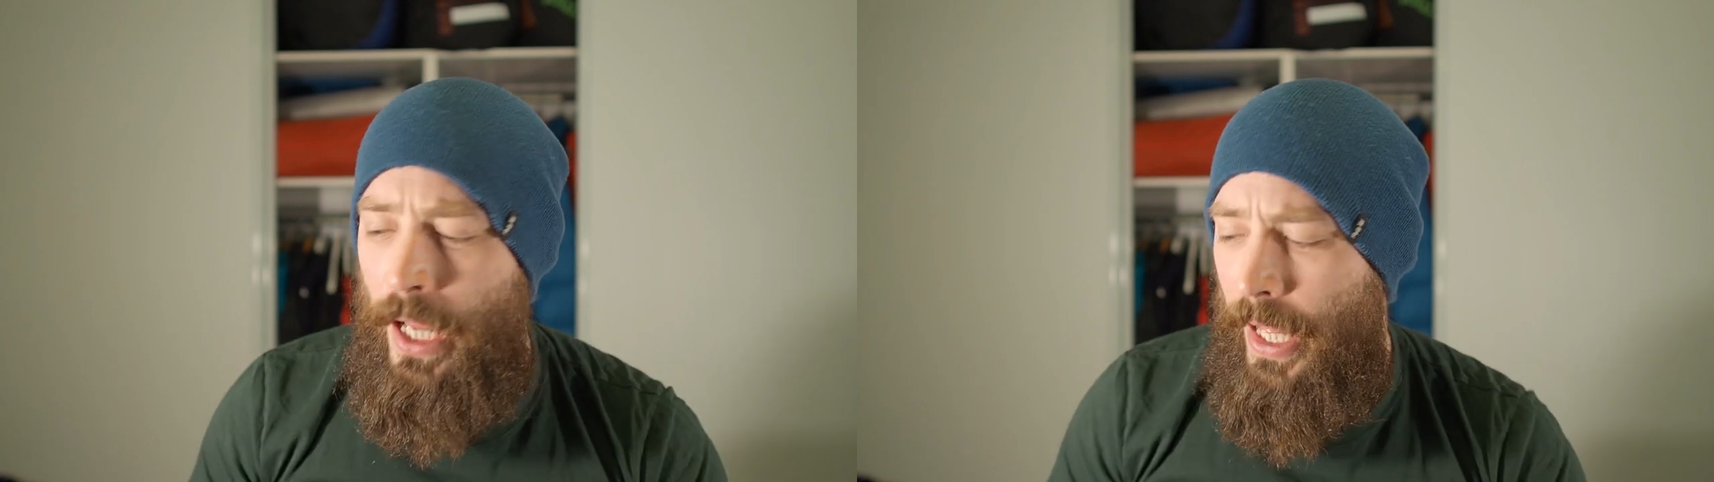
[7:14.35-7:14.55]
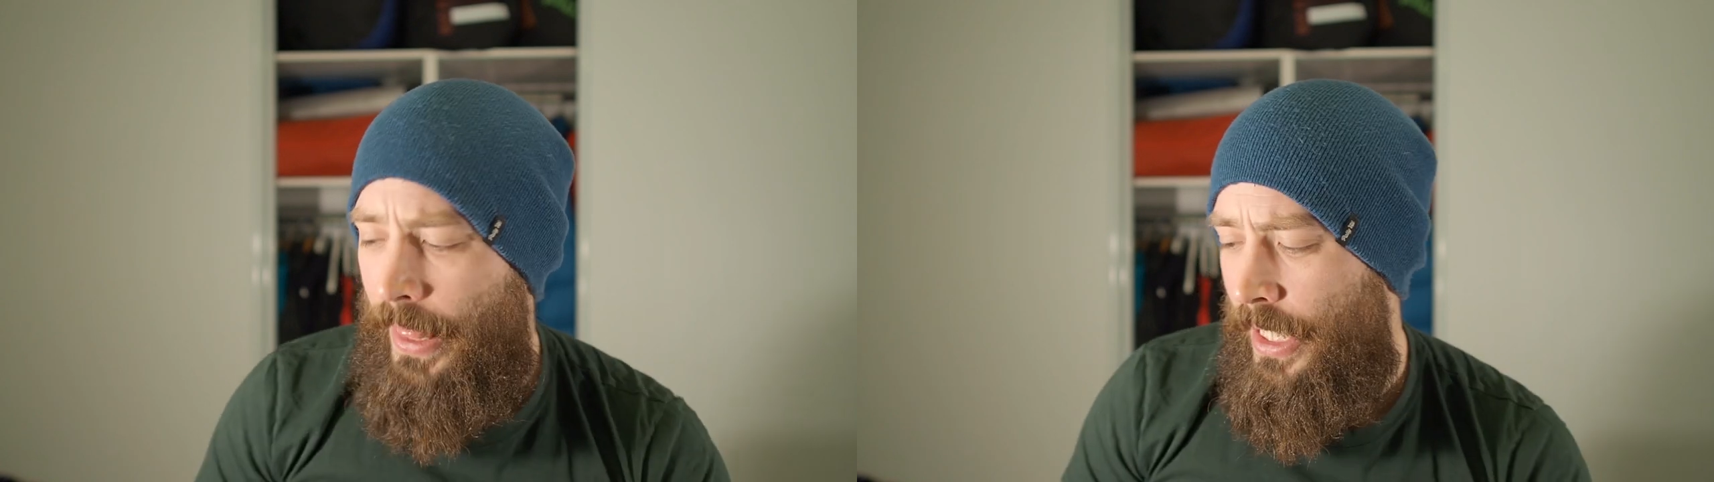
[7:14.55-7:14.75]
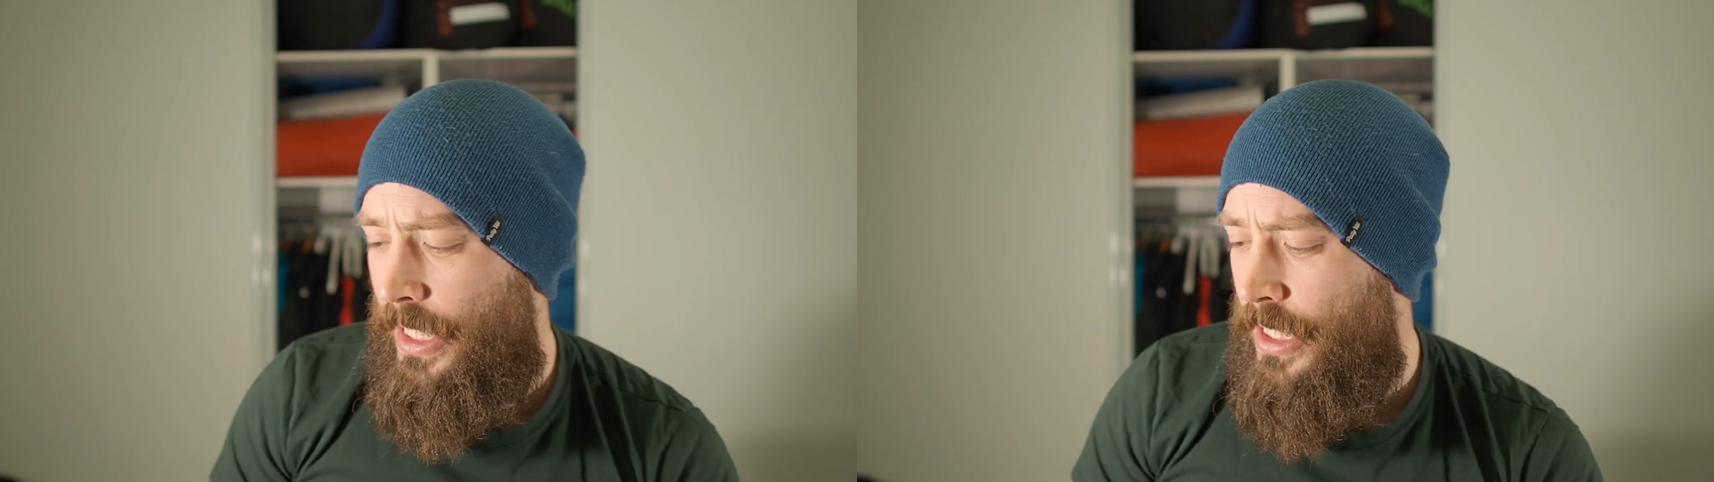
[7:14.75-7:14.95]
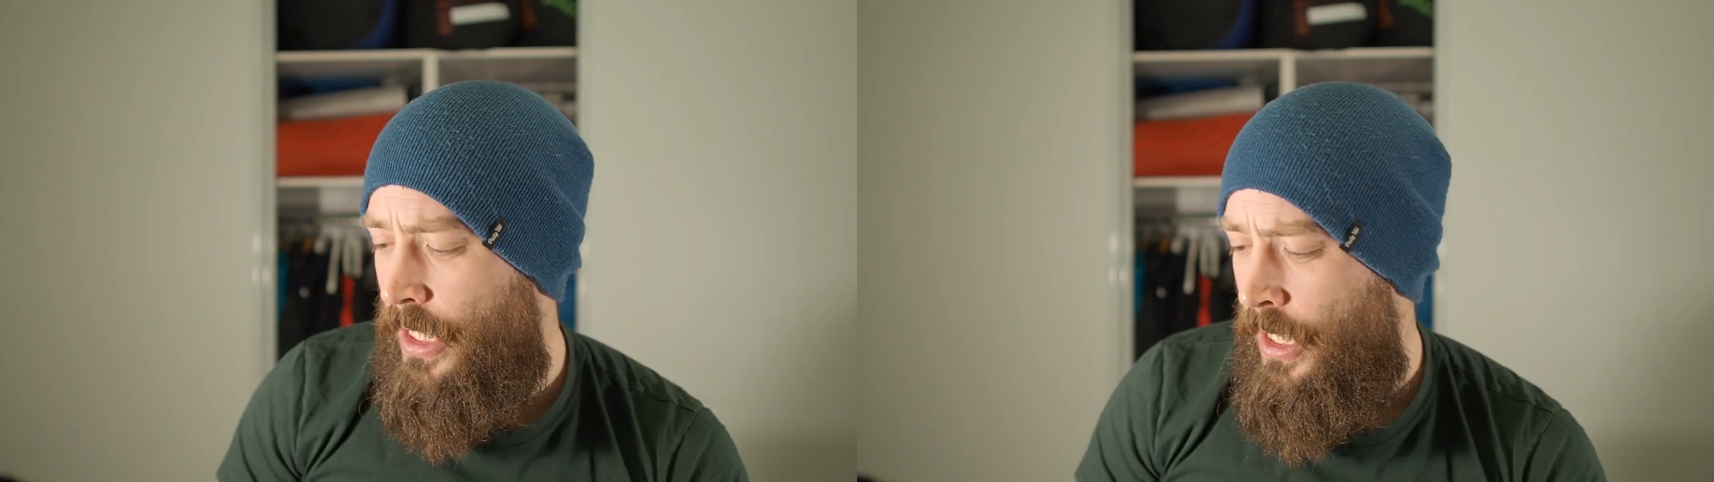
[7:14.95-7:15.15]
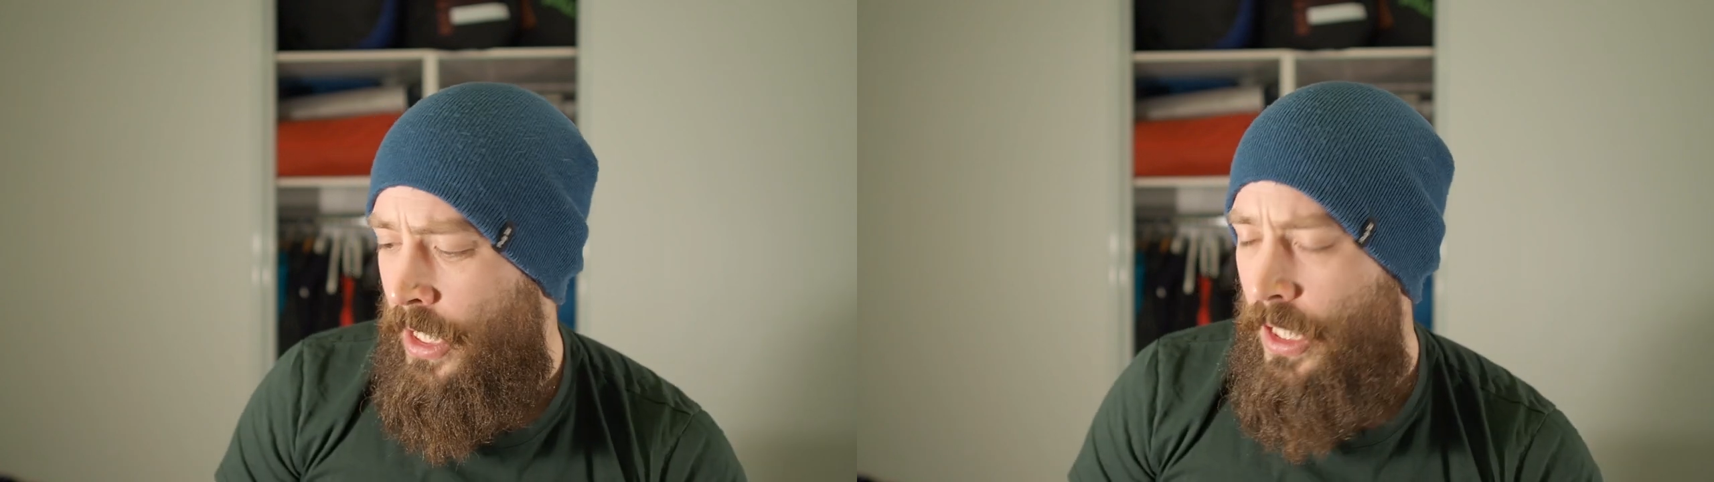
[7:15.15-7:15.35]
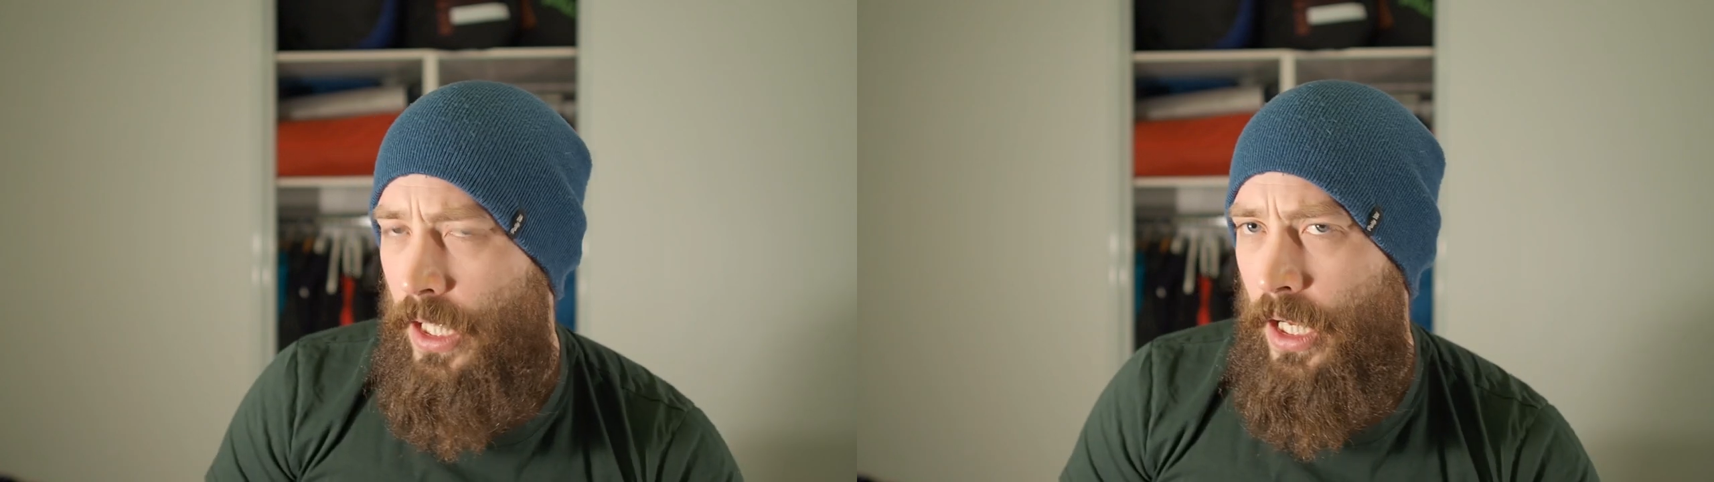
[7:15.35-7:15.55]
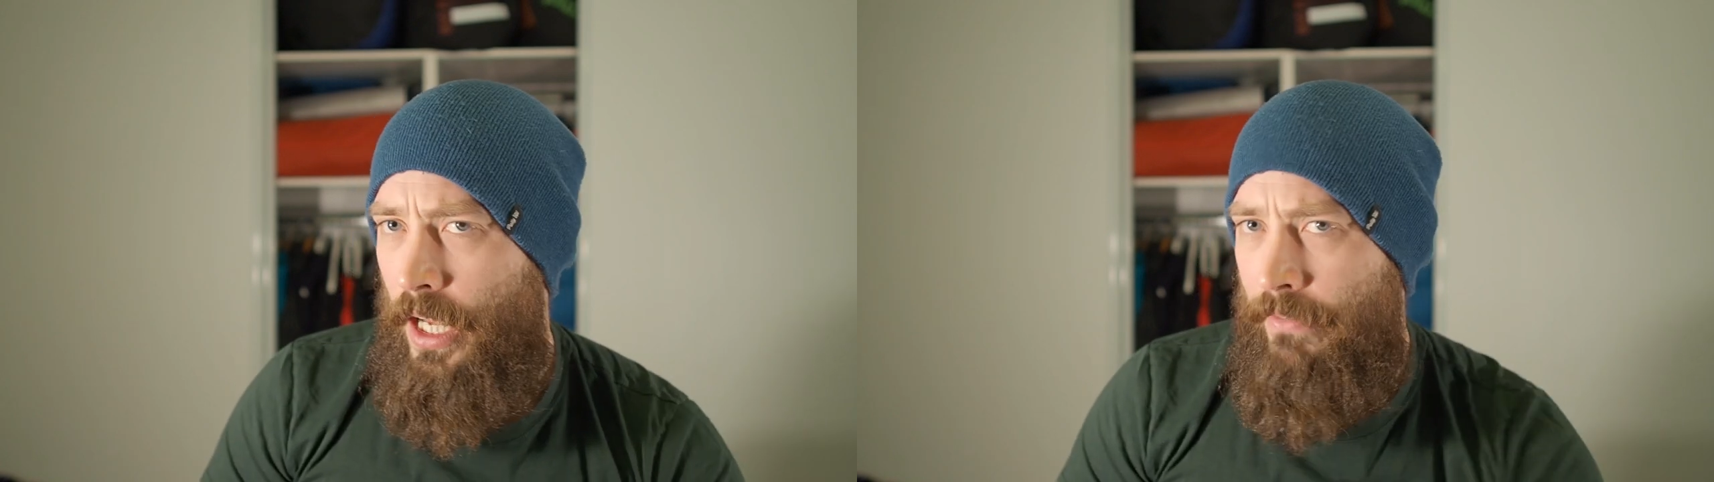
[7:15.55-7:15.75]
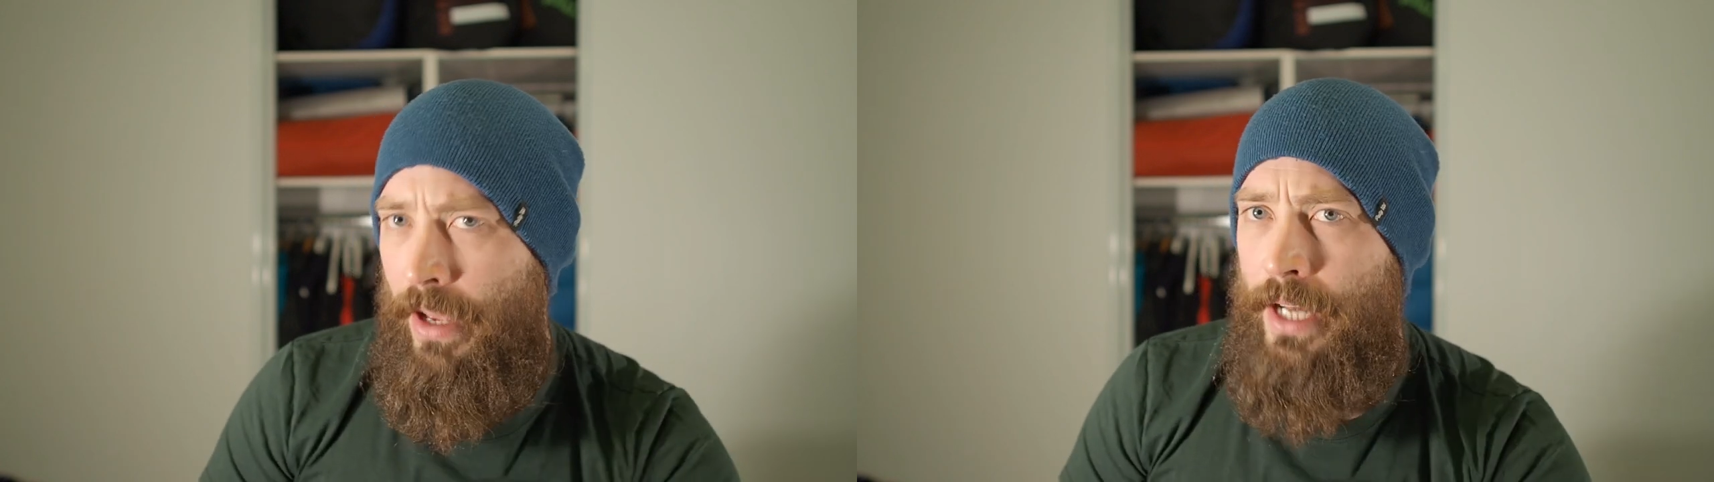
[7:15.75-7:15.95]
At least
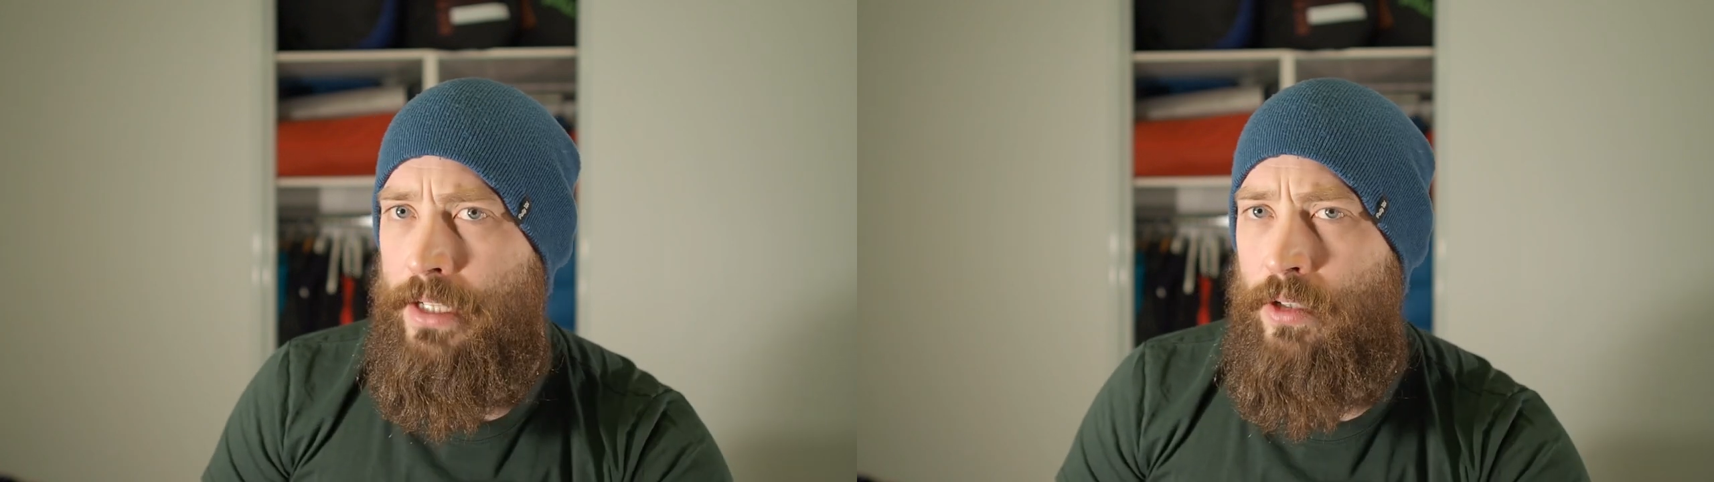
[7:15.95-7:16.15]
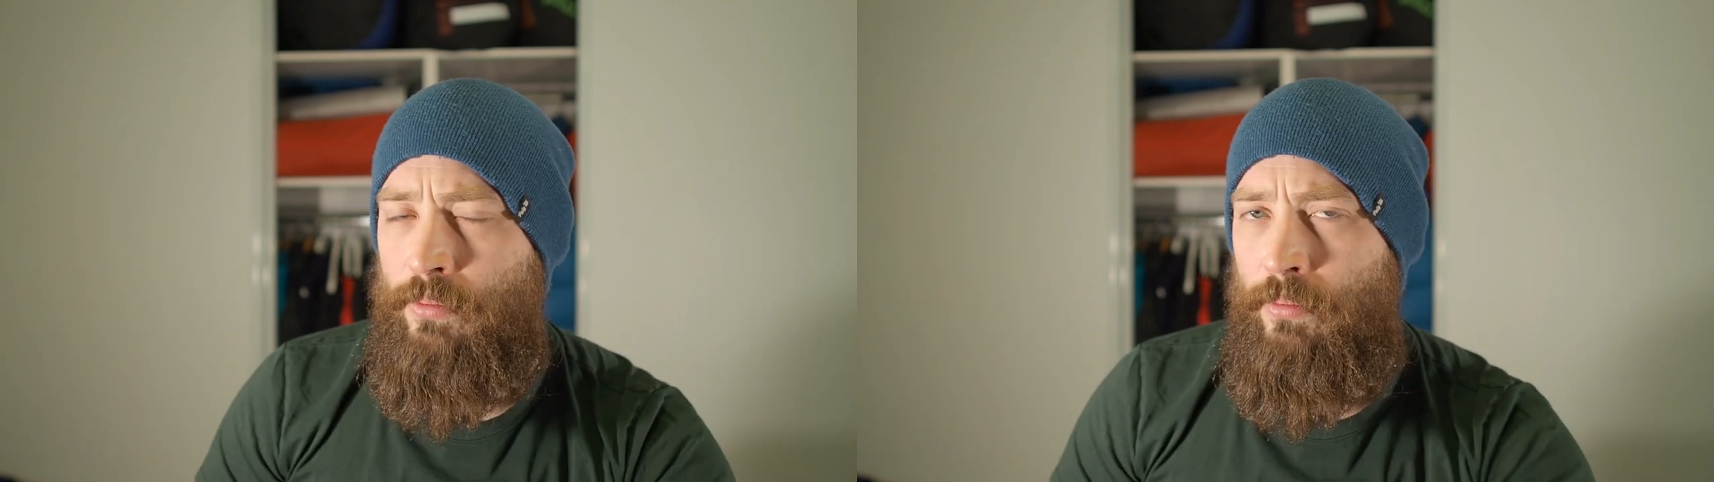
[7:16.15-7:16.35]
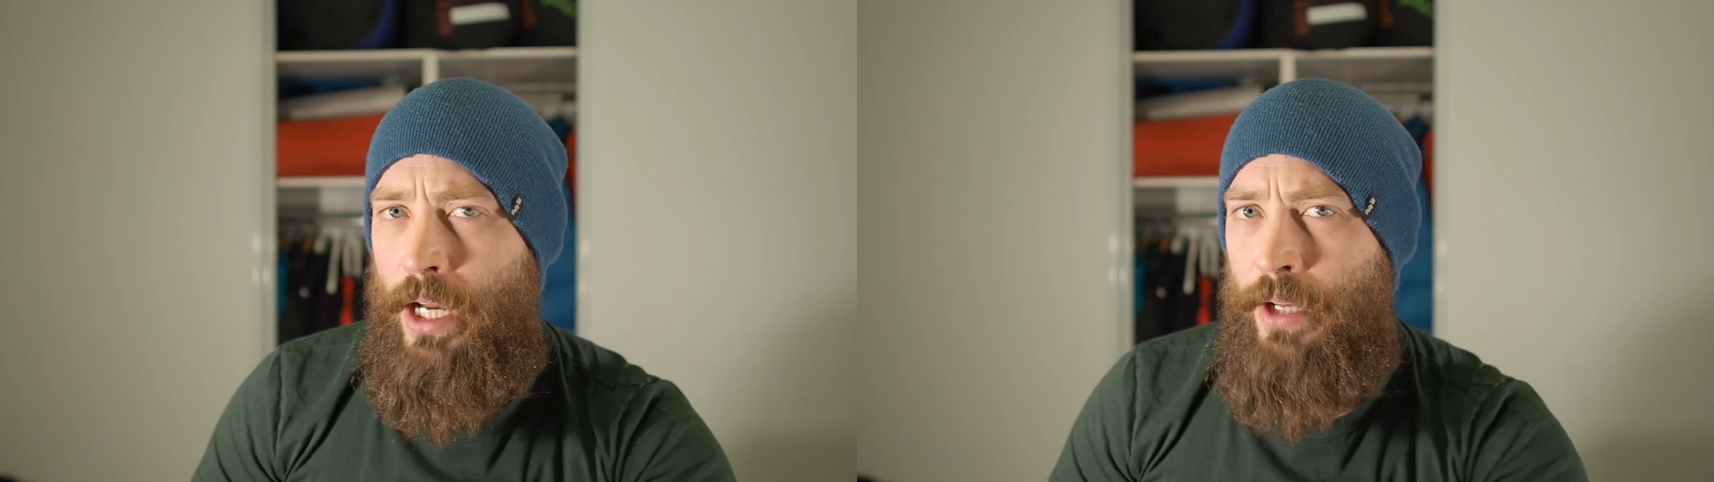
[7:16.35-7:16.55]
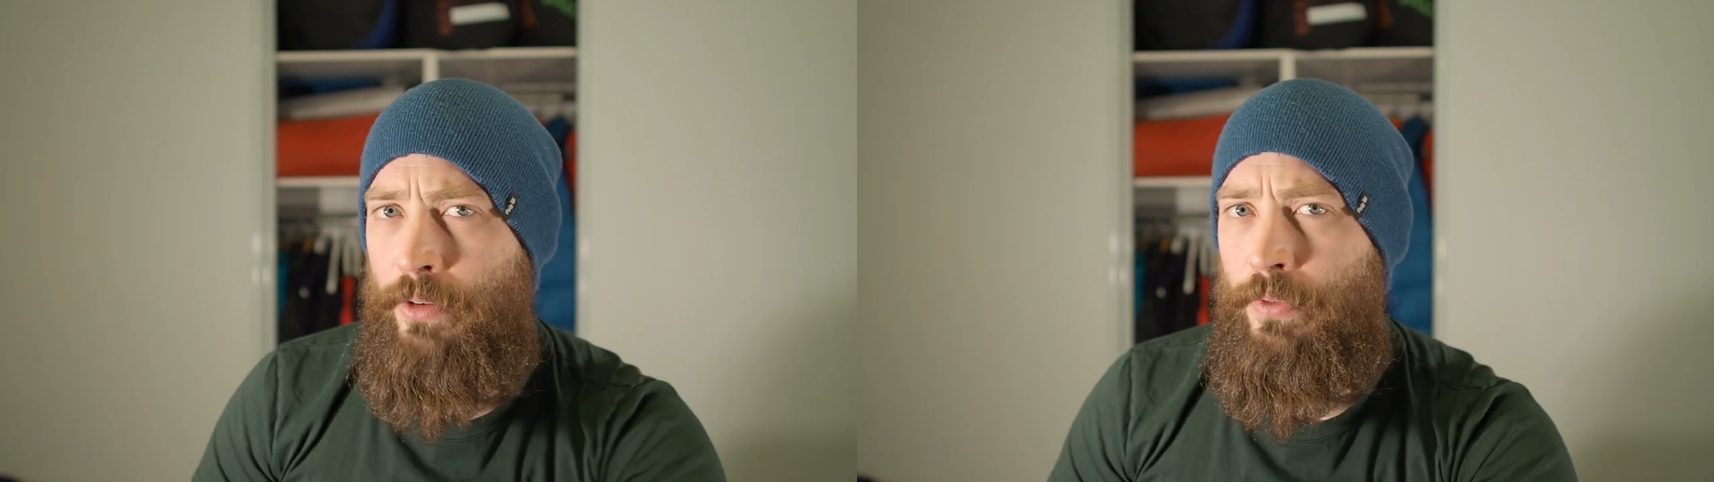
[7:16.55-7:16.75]
I've had some minor